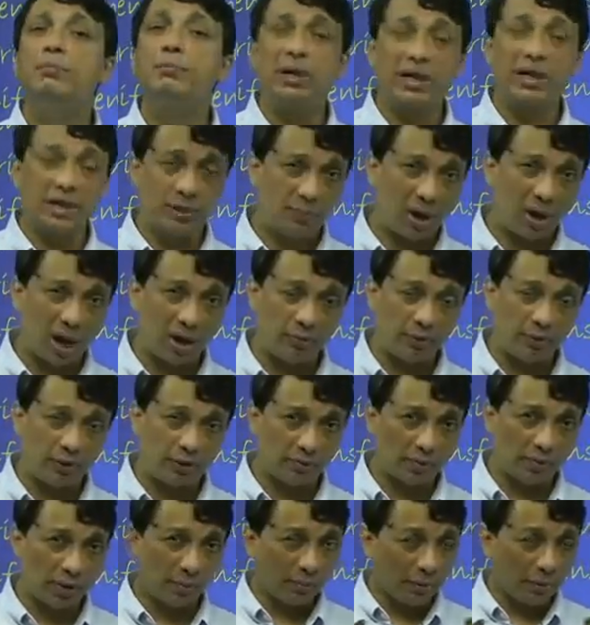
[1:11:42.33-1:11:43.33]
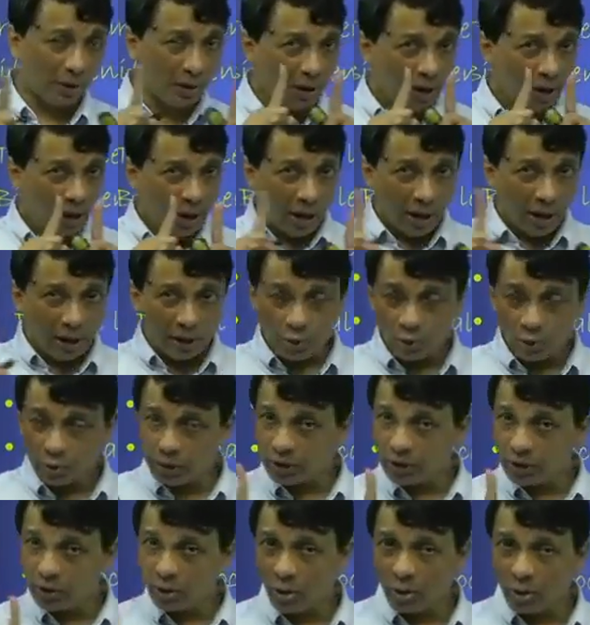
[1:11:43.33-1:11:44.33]
presbyopia. Because remember, you
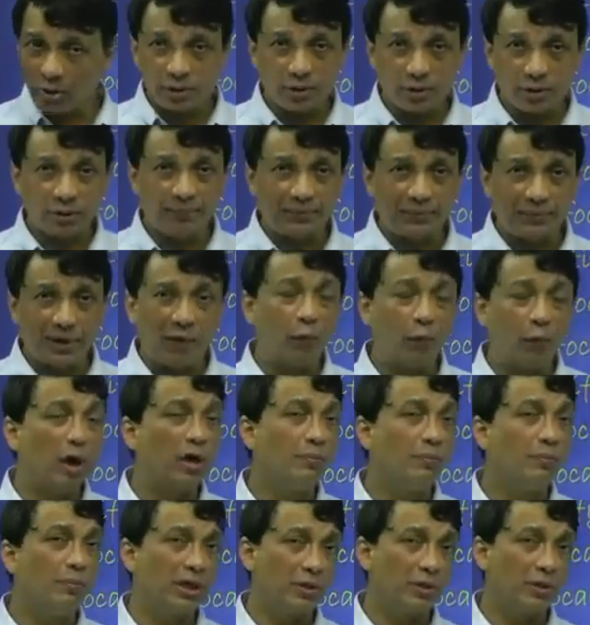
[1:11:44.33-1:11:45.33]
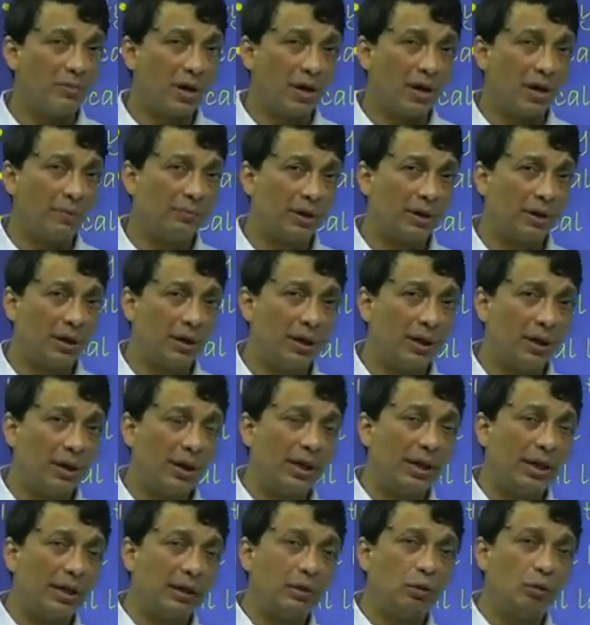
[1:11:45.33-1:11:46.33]
cannot avoid presbyopia.
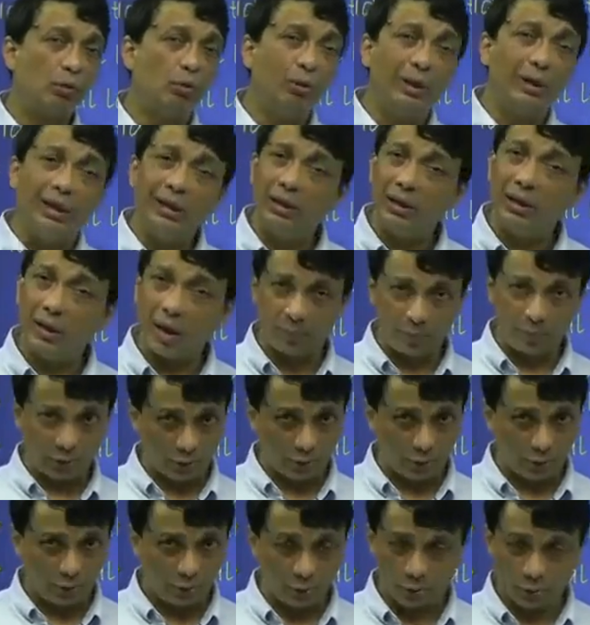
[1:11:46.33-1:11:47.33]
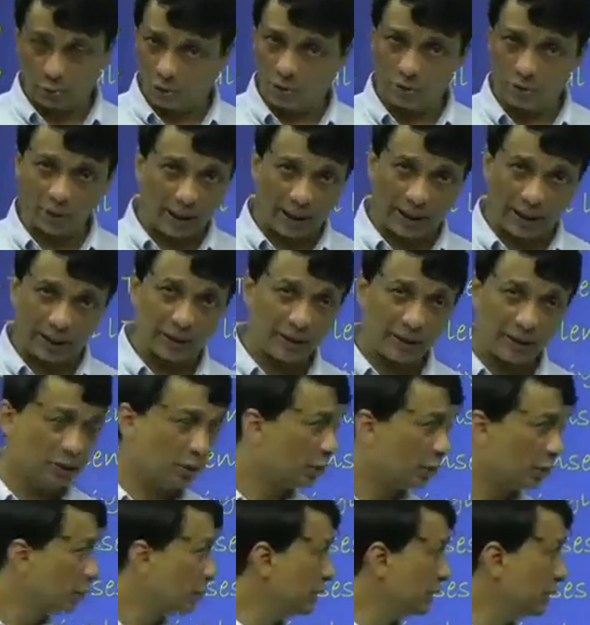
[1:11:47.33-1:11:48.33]
It will come to you sooner or later.
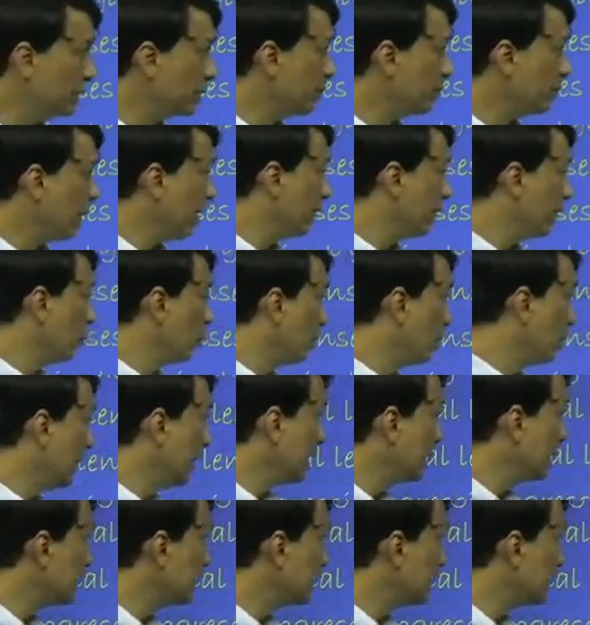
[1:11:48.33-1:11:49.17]
Not. So these are bifocal